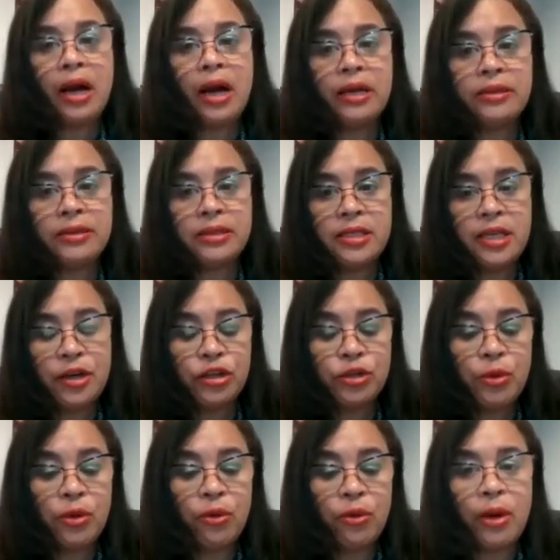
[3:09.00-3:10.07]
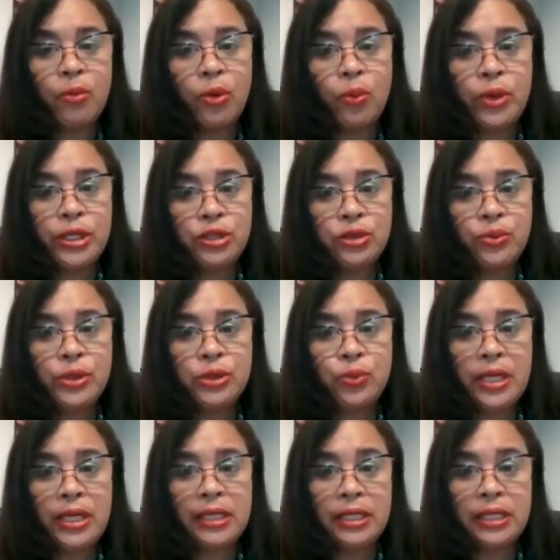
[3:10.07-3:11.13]
concierge program, what we do is
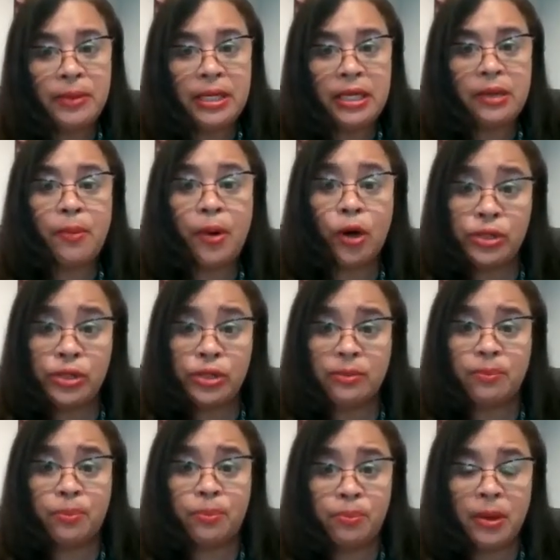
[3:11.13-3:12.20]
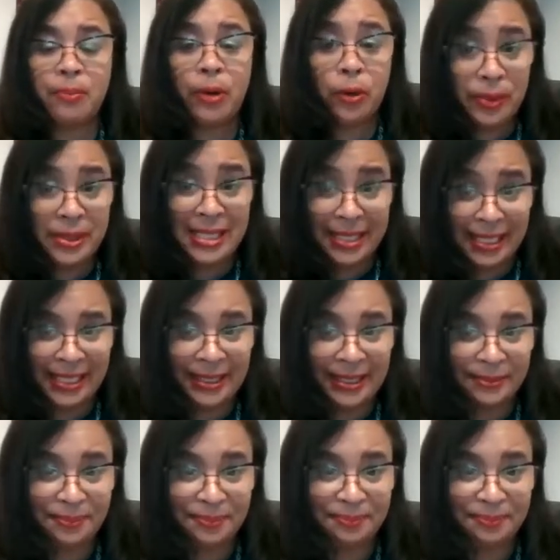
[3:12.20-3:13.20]
we limit it purposely.